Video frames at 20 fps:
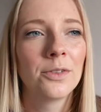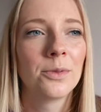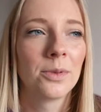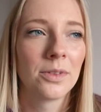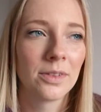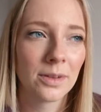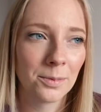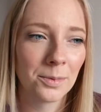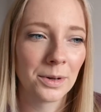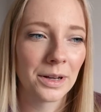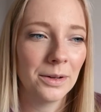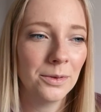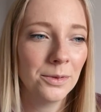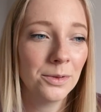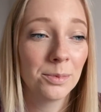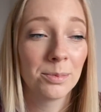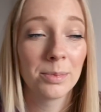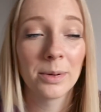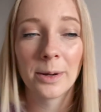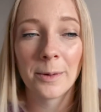it's with someone
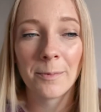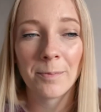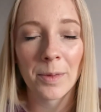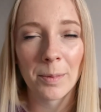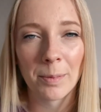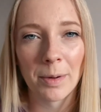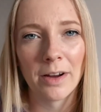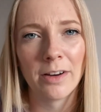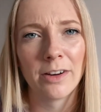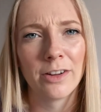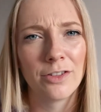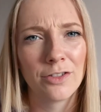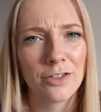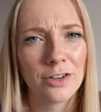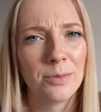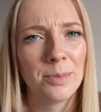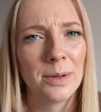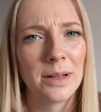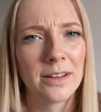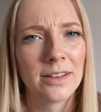else, but apparently she'll be